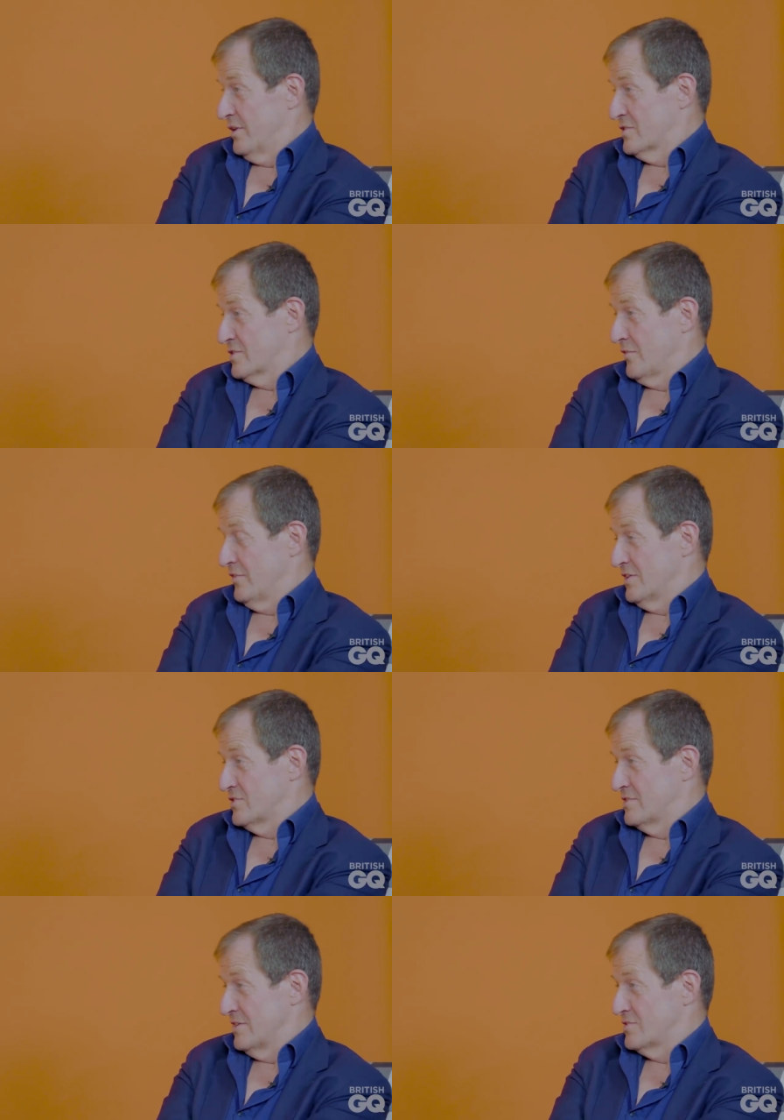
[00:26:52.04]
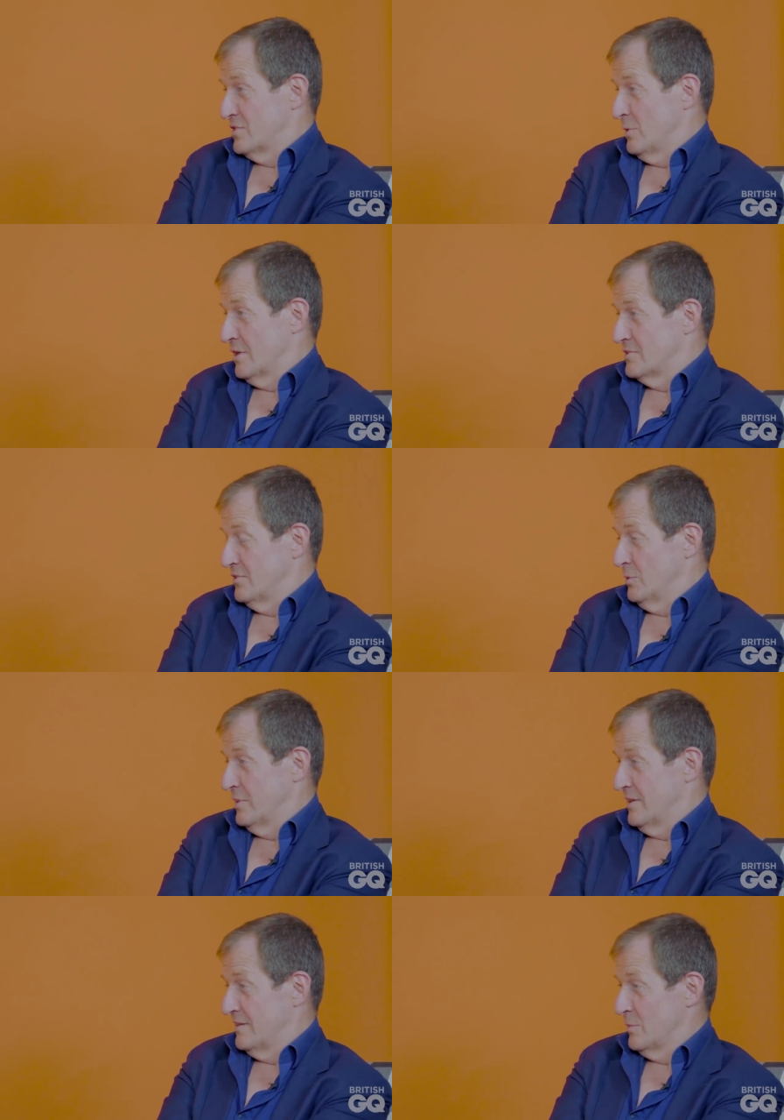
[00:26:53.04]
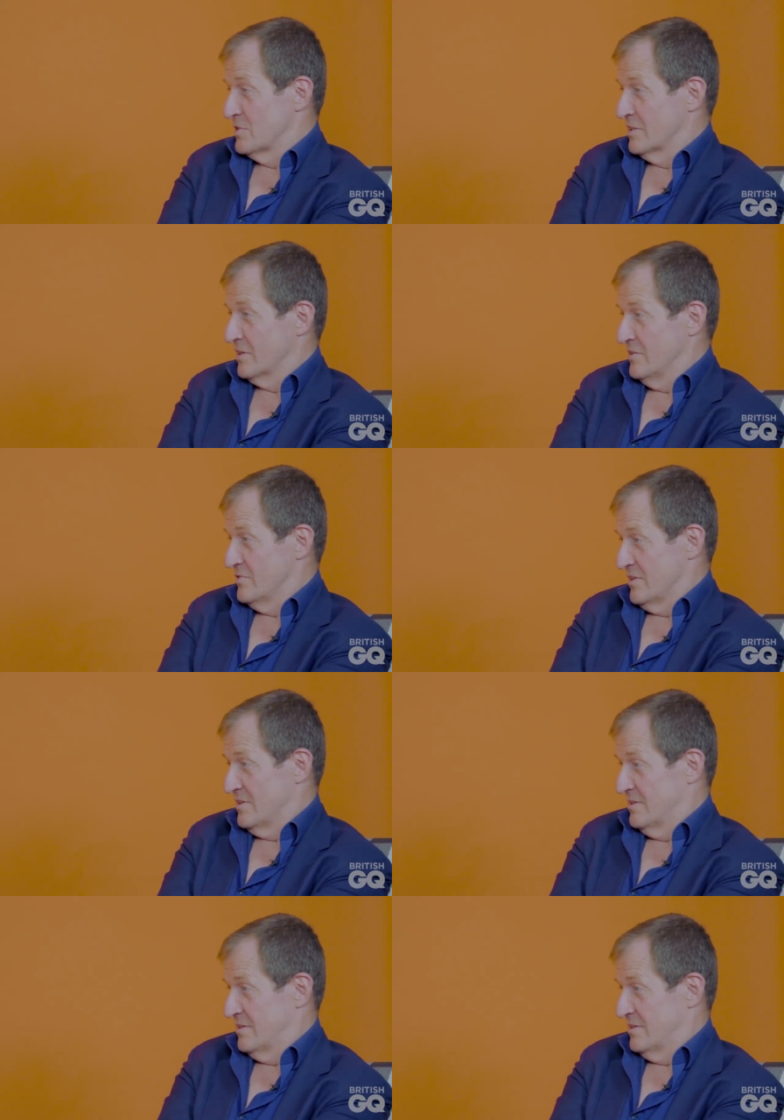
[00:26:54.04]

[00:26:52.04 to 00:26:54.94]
they're discovering it's too hard to do without damaging the country.